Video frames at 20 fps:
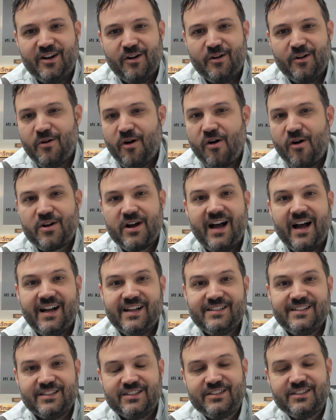all
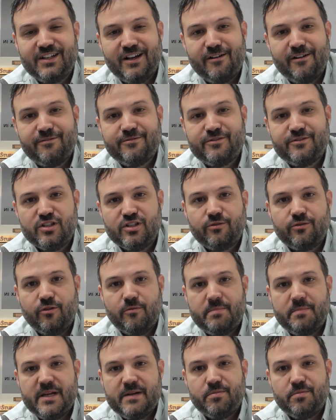kinds of stuff just
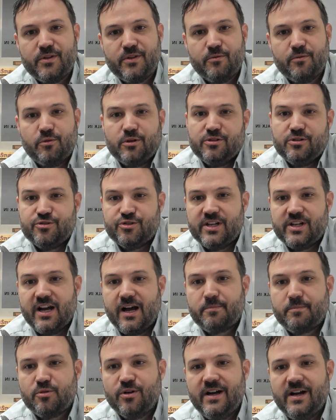from people that were usually
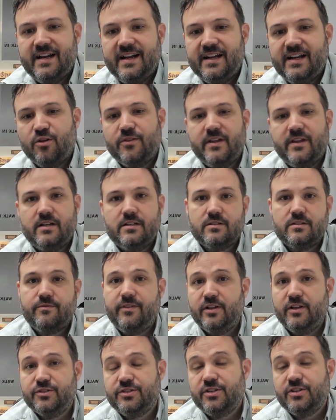upgrading, or they just
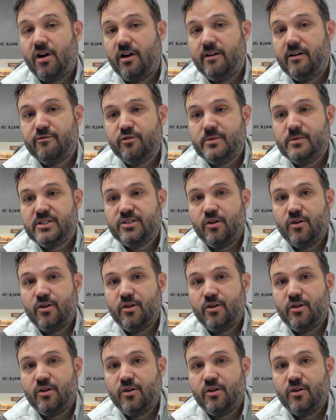felt sorry for me.